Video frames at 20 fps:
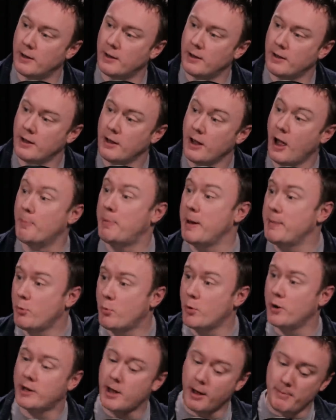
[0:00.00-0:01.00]
Yeah, and
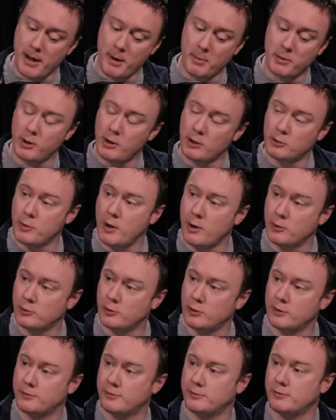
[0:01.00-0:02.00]
people want to come back with you as well,
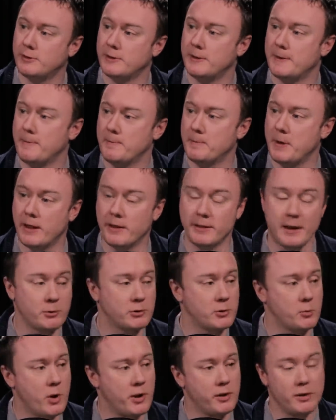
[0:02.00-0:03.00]
sort of. Yeah, yeah, that
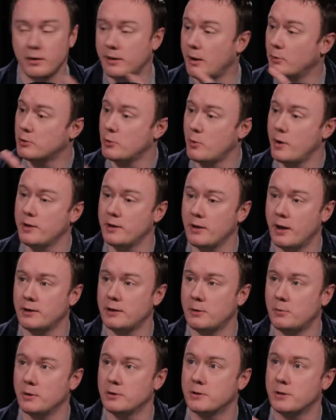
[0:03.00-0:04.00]
was absolutely. the one. That was the one thing that I
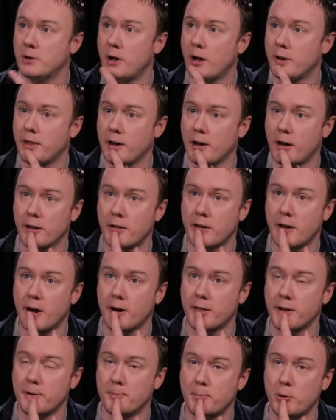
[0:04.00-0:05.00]
did once that I think I think
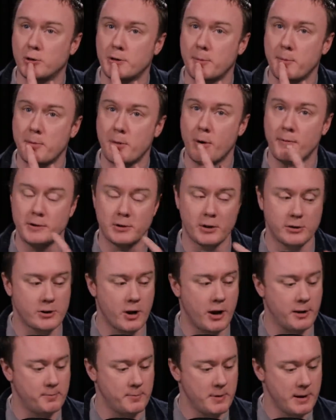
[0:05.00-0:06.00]
I think put some people off is I
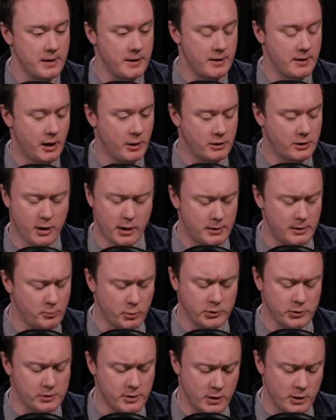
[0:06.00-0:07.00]
started. Uh, it
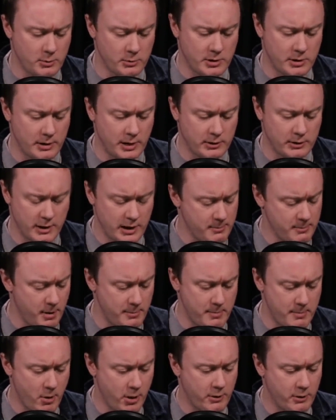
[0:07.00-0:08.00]
wasn't Stardew, it was something else. I think it
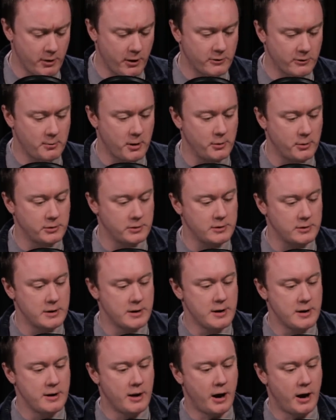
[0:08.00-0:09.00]
might be Minecraft, but I was
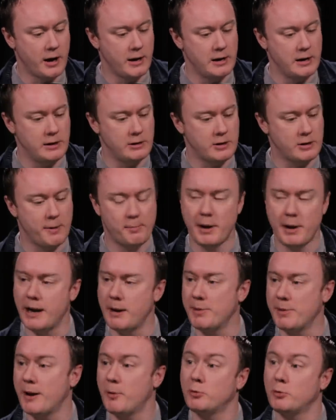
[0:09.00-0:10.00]
I started
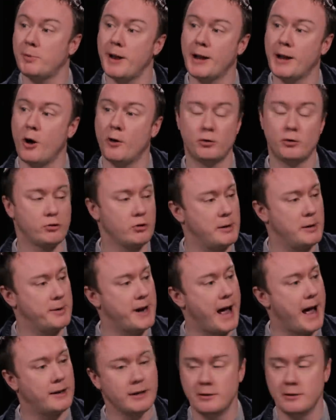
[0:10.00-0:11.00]
playing it, but then I was playing it off stream
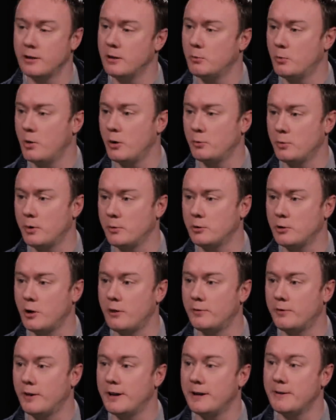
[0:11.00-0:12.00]
and adding to the world when I was
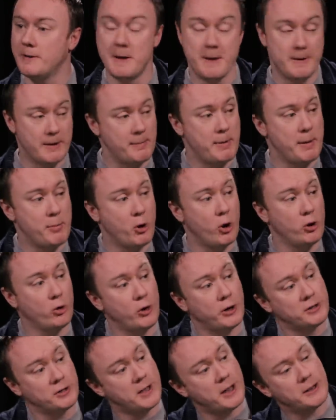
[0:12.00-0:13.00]
off, and it, like people got
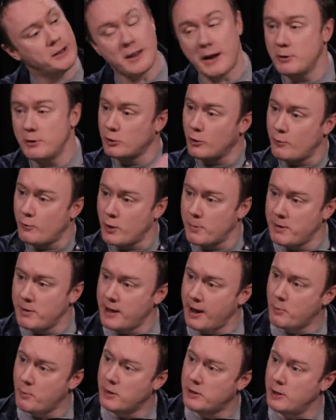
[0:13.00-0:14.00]
annoyed because they, they, sort of want to be
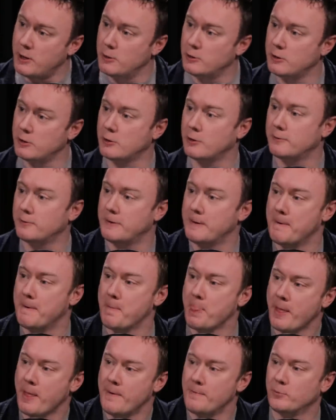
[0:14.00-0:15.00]
there with you. So you sort of
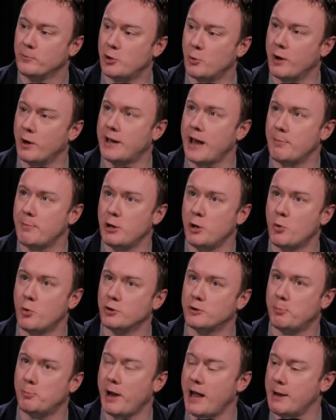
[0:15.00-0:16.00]
uh, do you want a game that you
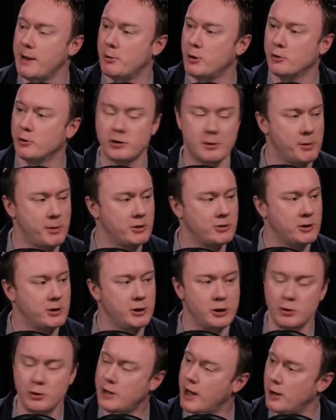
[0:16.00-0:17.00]
want to play, but not so much that yeah.